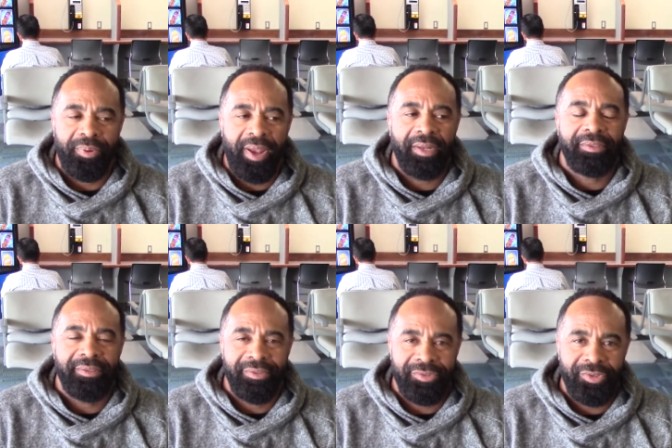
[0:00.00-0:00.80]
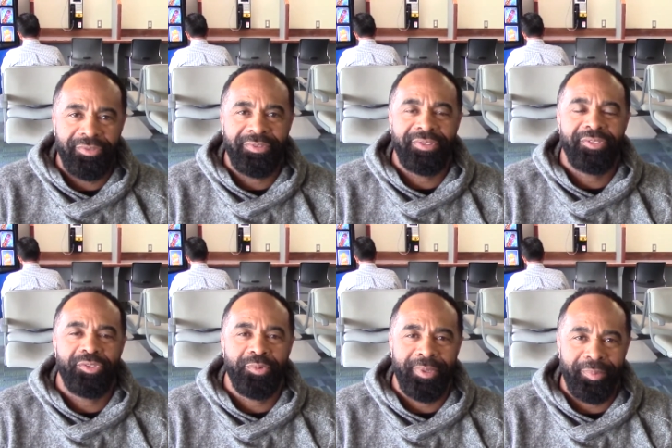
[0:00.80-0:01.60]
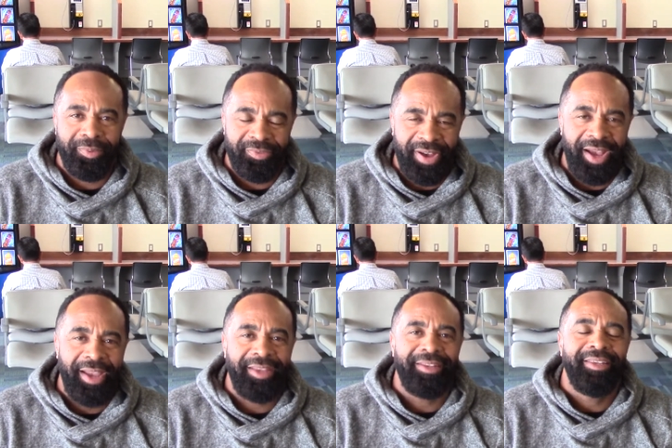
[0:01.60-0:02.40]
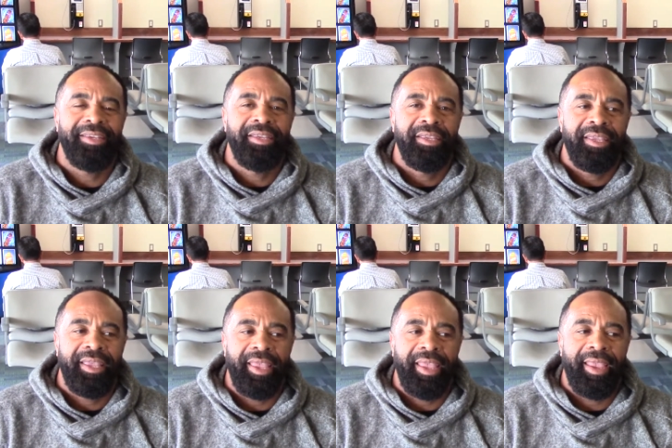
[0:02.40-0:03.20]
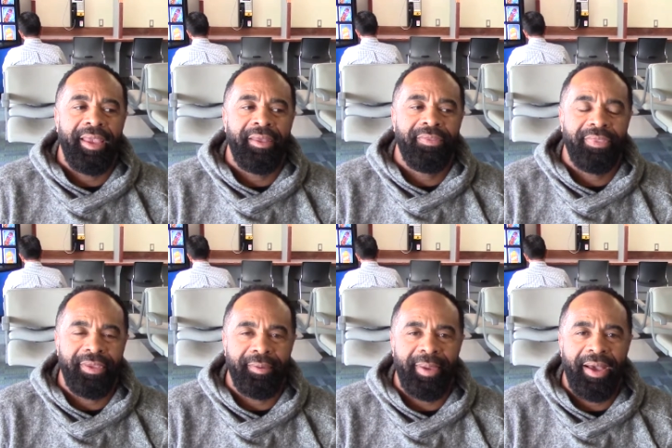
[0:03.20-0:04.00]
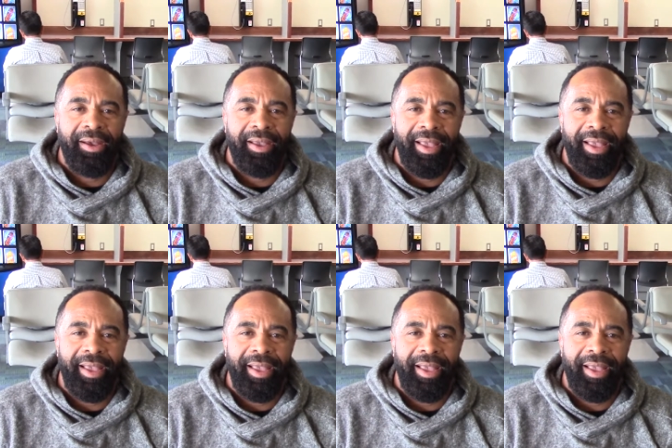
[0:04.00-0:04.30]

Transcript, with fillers: product and the service that you want to provide, and think about